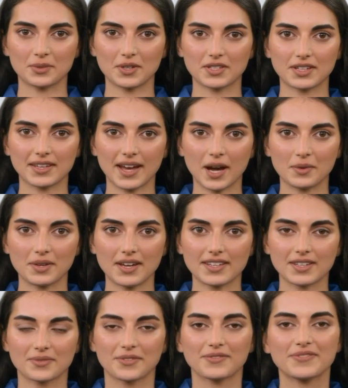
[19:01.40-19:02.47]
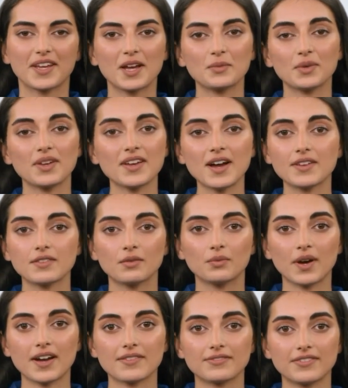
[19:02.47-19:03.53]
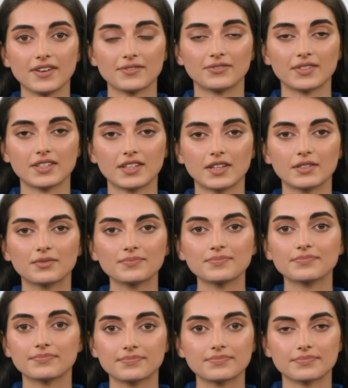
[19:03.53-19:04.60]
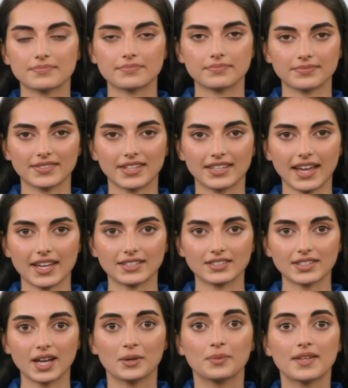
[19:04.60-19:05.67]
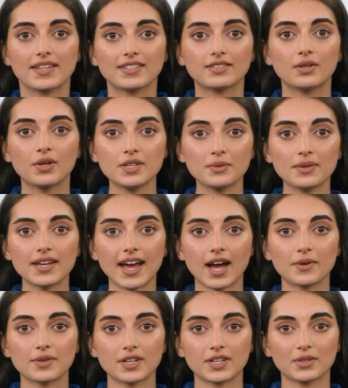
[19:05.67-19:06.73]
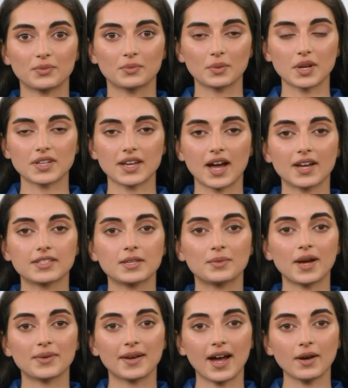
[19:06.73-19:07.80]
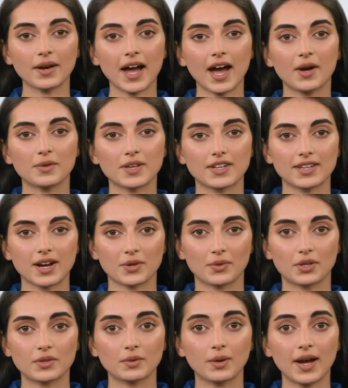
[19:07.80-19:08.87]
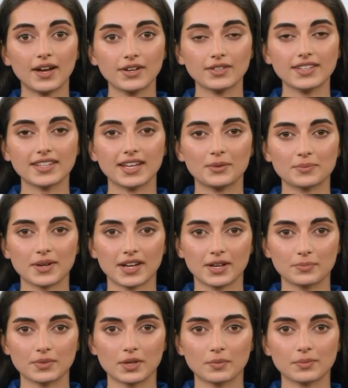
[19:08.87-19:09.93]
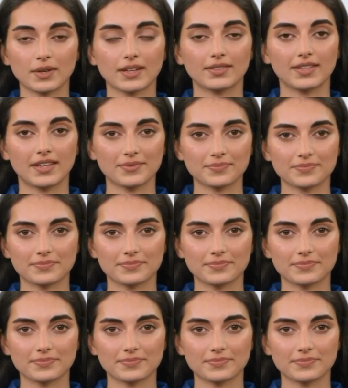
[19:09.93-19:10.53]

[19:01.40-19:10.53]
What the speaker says: personalities of the family are the right fit for you. The next topic is going to be hours. We talked about how hours are required to get paid appropriately.